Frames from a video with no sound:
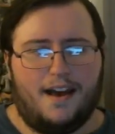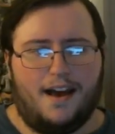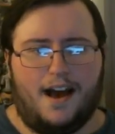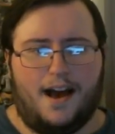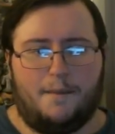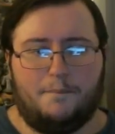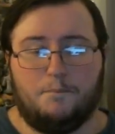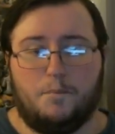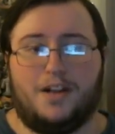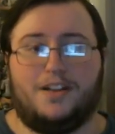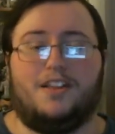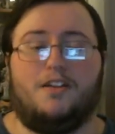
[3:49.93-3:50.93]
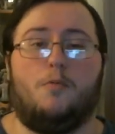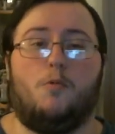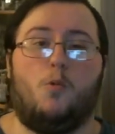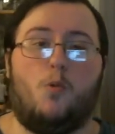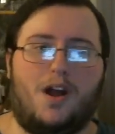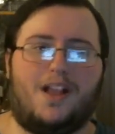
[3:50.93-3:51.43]
But the
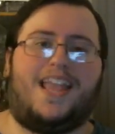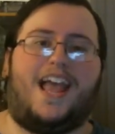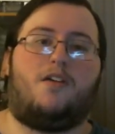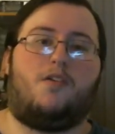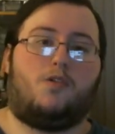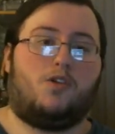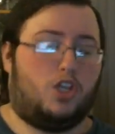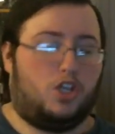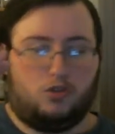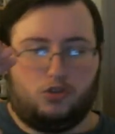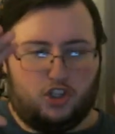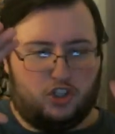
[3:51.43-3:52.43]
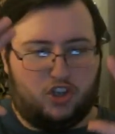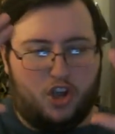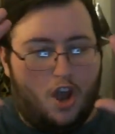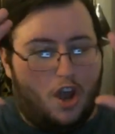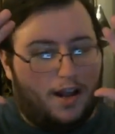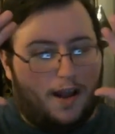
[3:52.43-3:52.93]
one that just
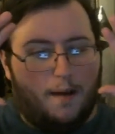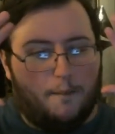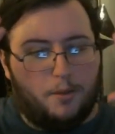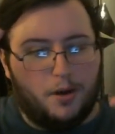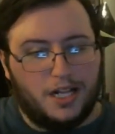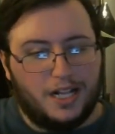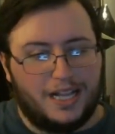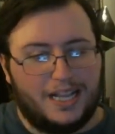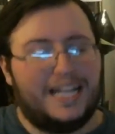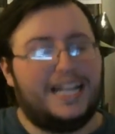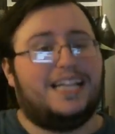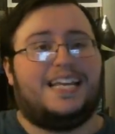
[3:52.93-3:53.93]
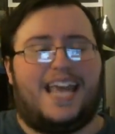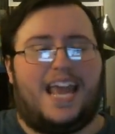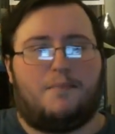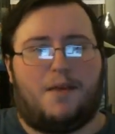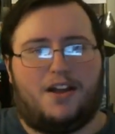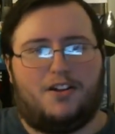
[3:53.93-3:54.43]
completely
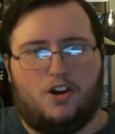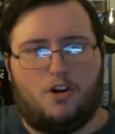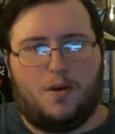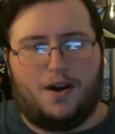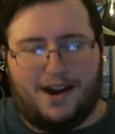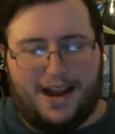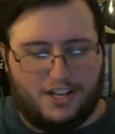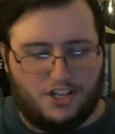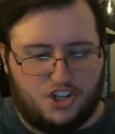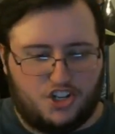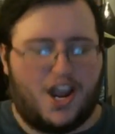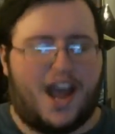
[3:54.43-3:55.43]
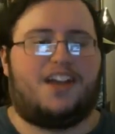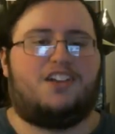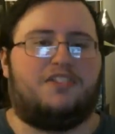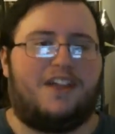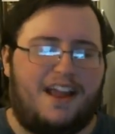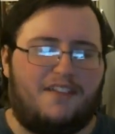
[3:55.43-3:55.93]
came out of nowhere and
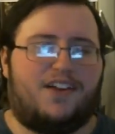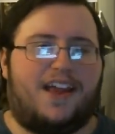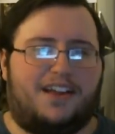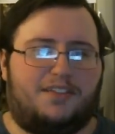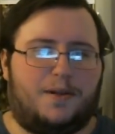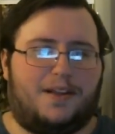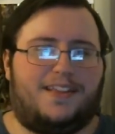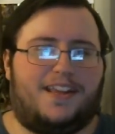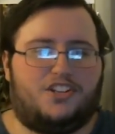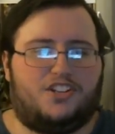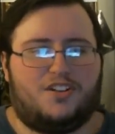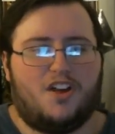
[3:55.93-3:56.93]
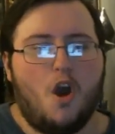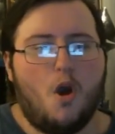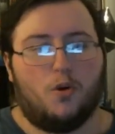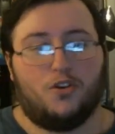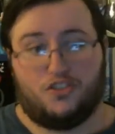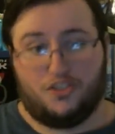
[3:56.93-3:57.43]
shattered every expectation
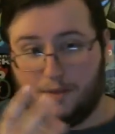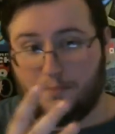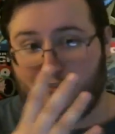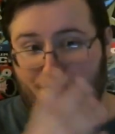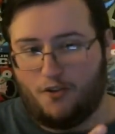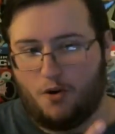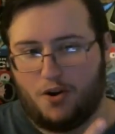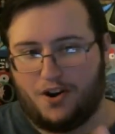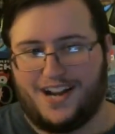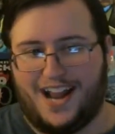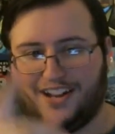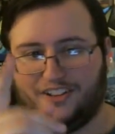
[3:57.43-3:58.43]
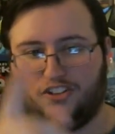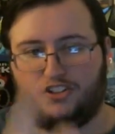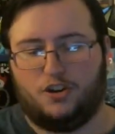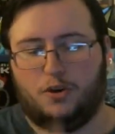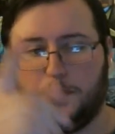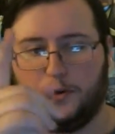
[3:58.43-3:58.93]
was number four, and that is
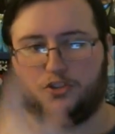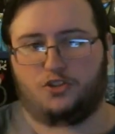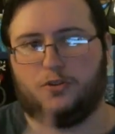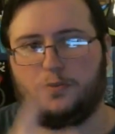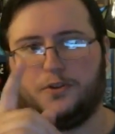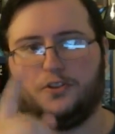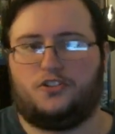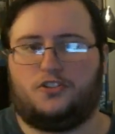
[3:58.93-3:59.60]
Super Troopers